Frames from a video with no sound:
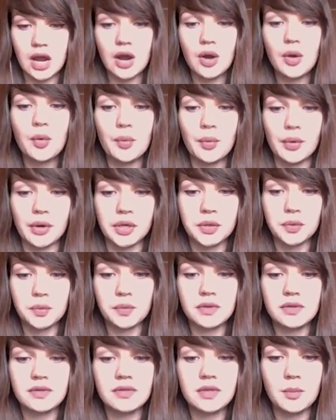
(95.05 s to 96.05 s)
our
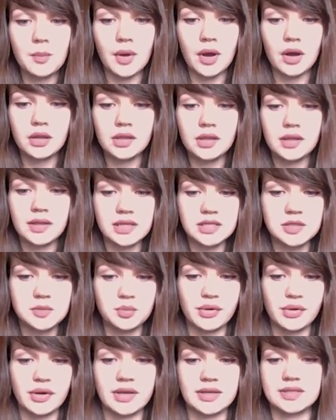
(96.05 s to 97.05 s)
work with the bot. Let's
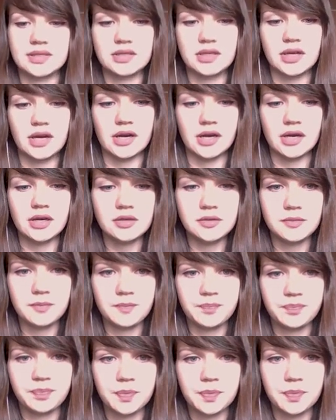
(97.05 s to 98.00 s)
press start.